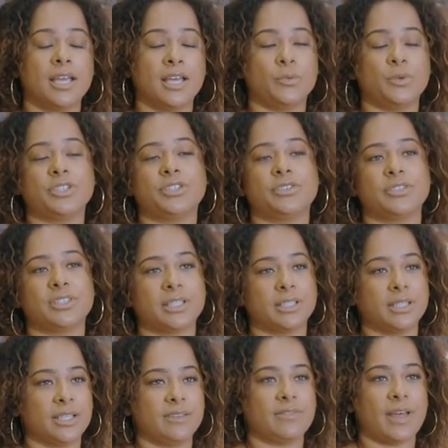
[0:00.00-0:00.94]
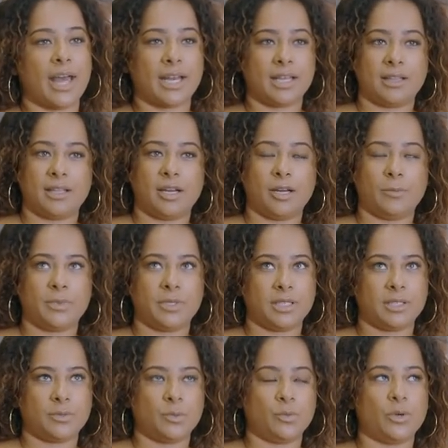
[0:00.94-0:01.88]
And we choose to leave that in there
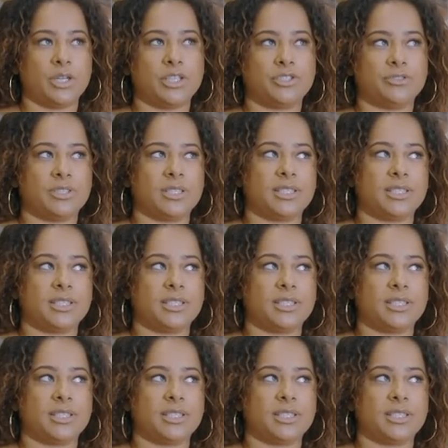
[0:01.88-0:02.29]
because we want you